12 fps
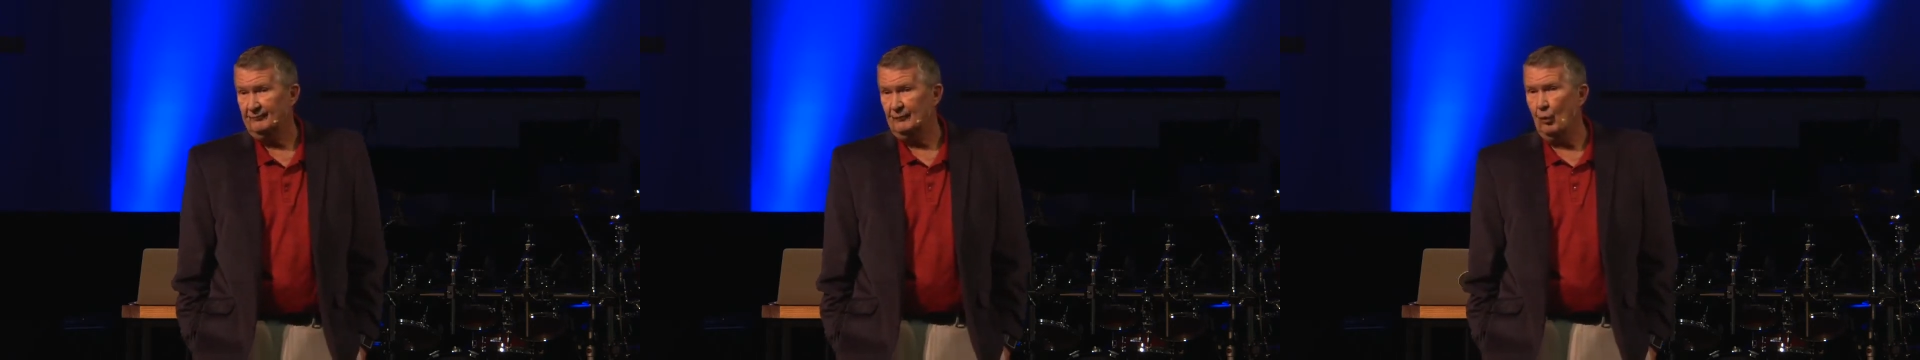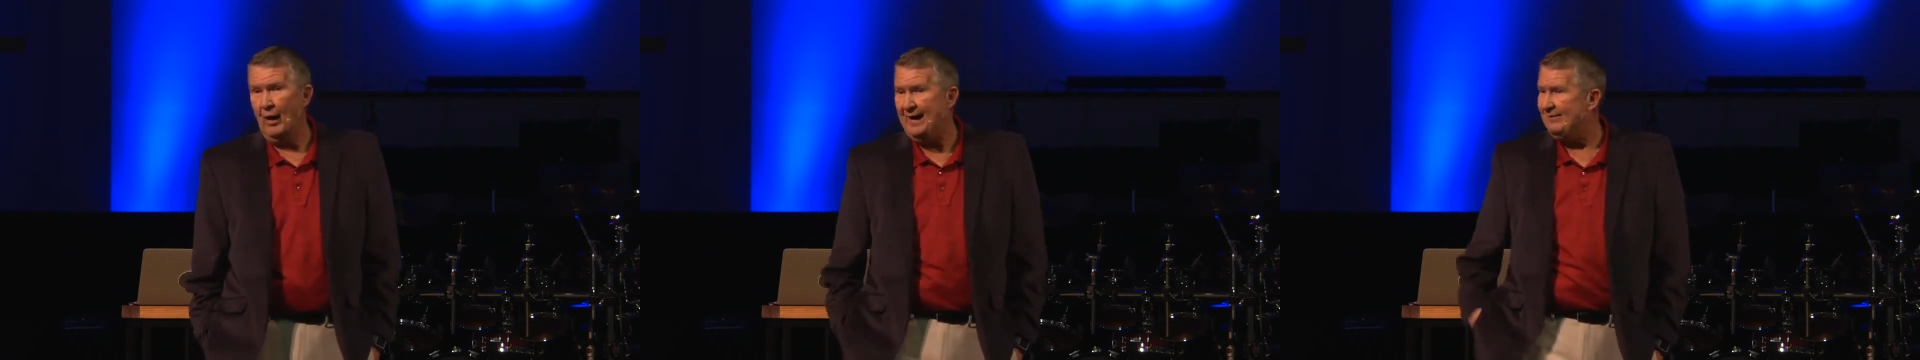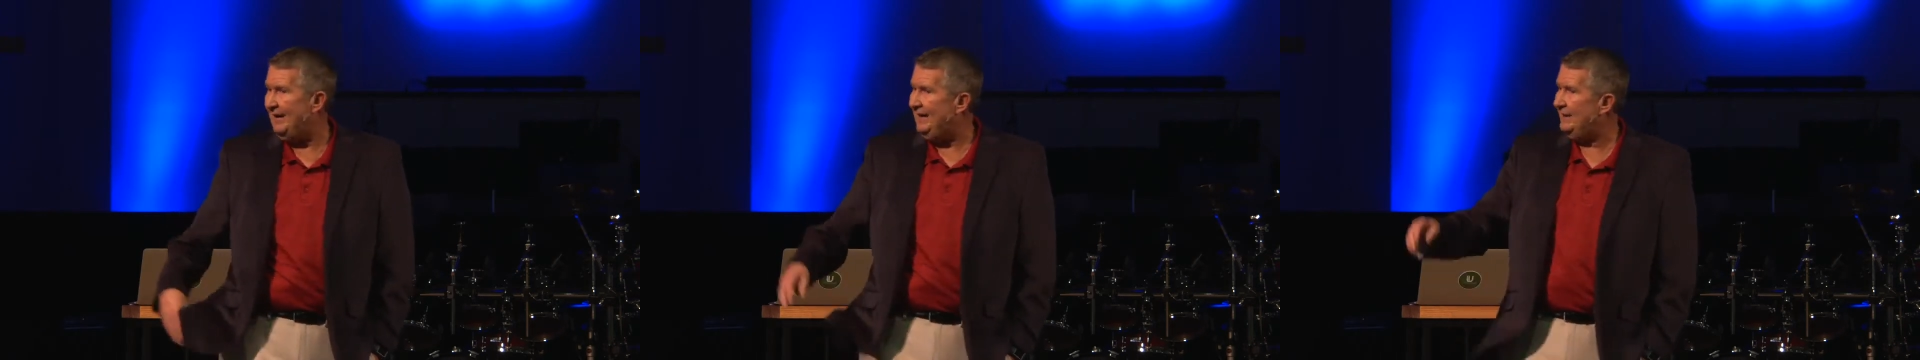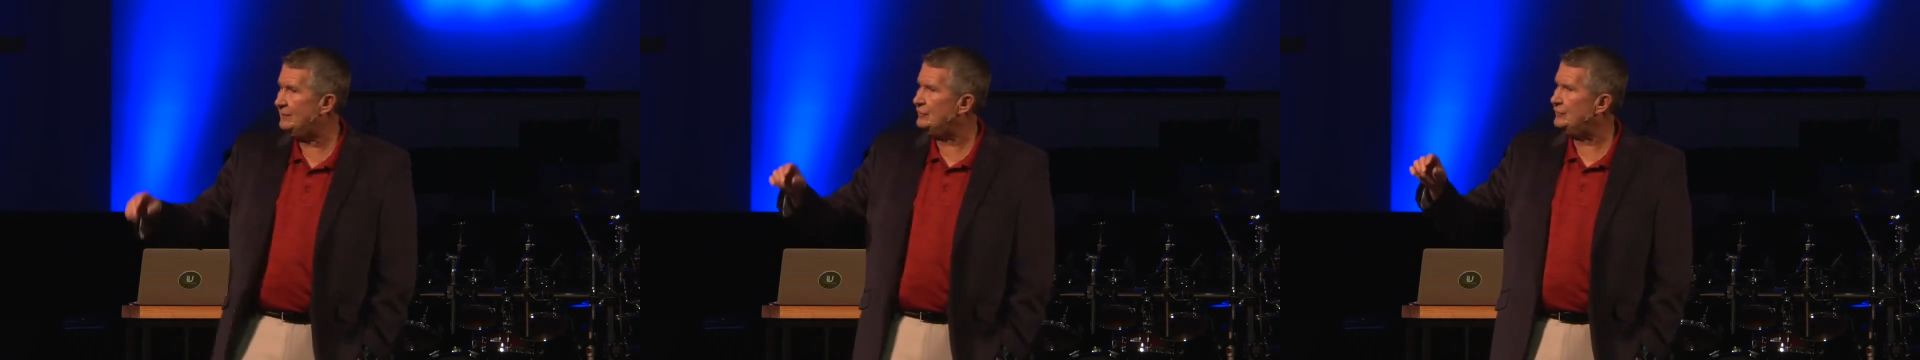why they
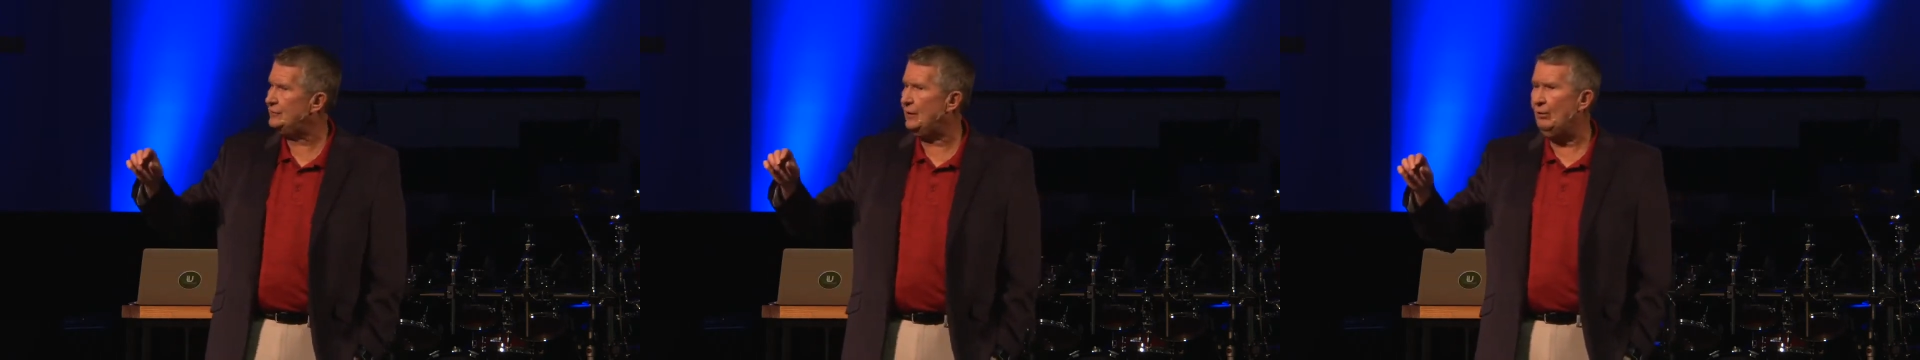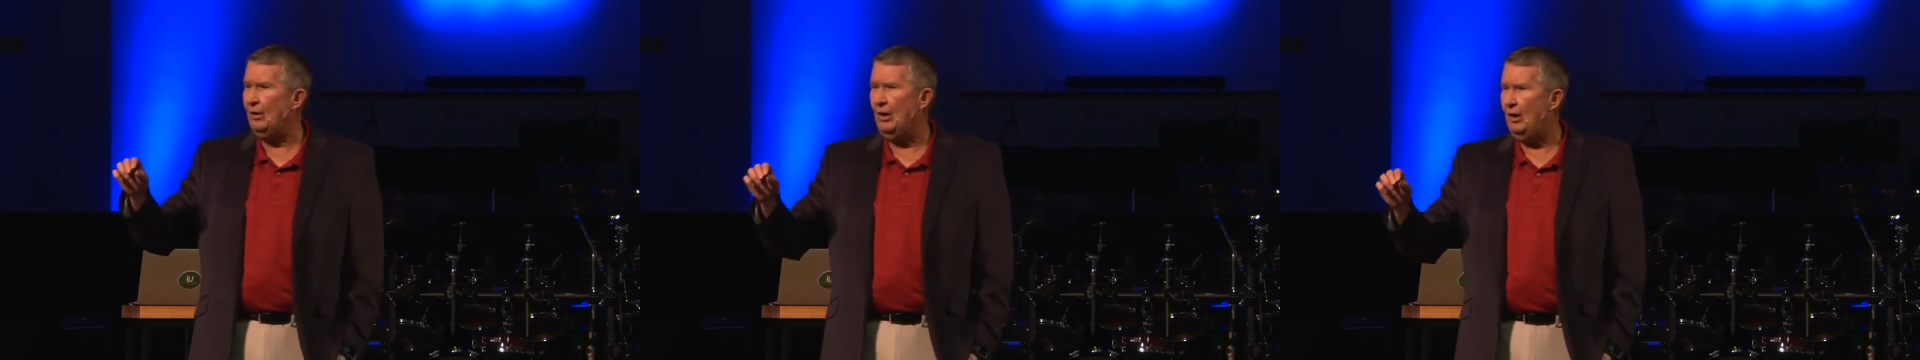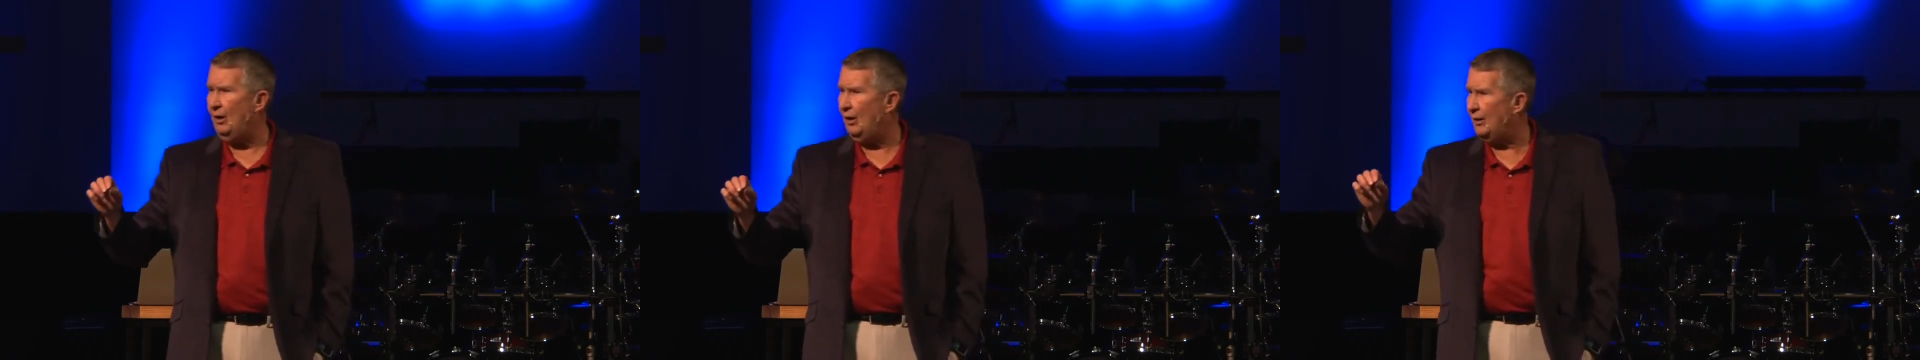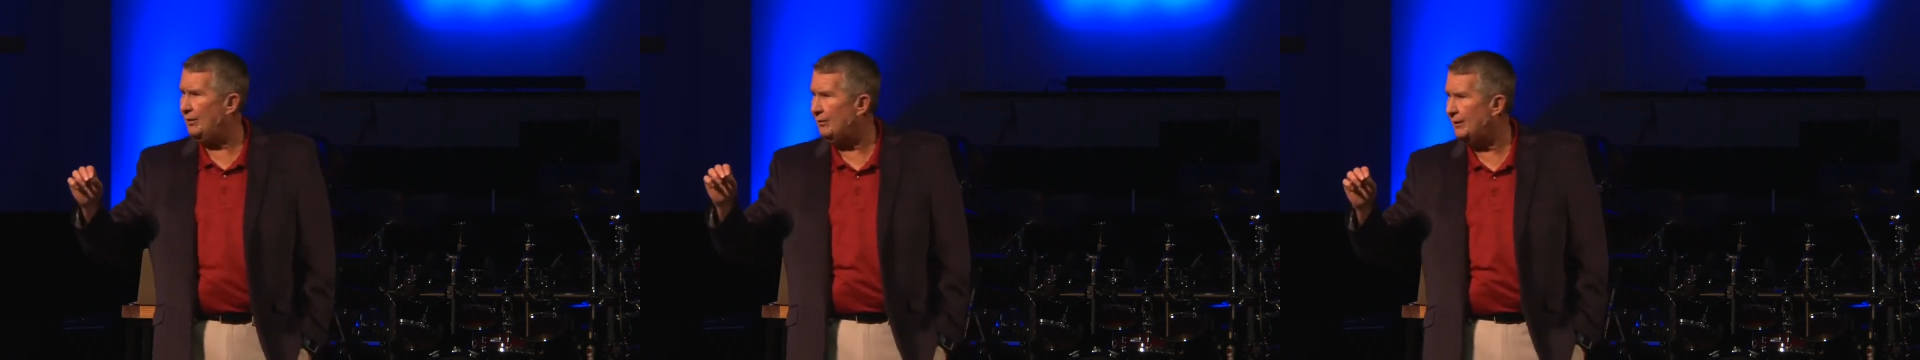hit so
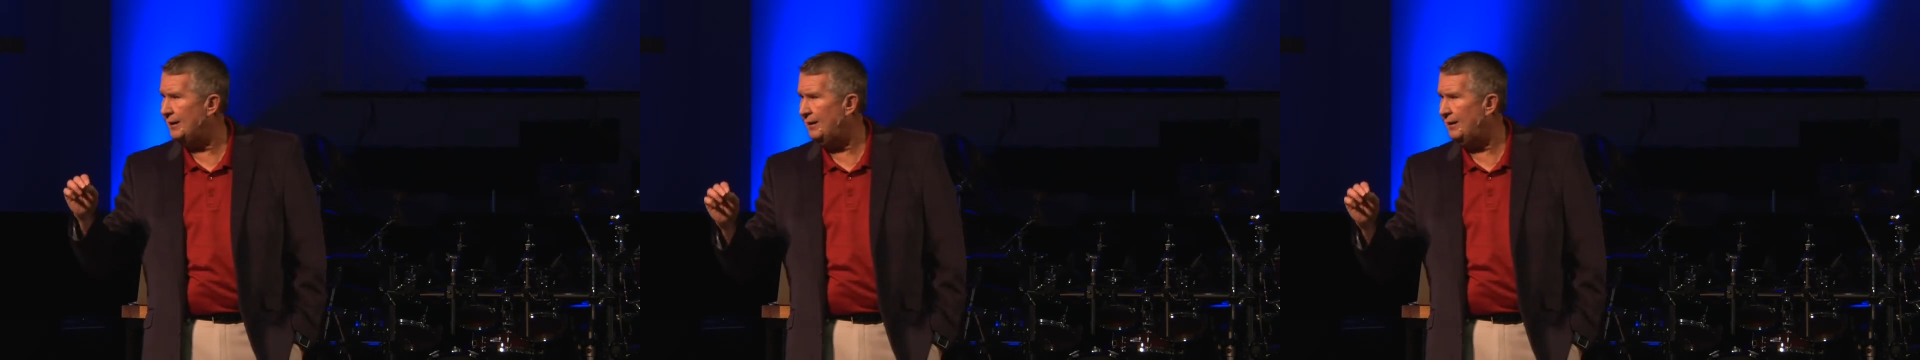hard on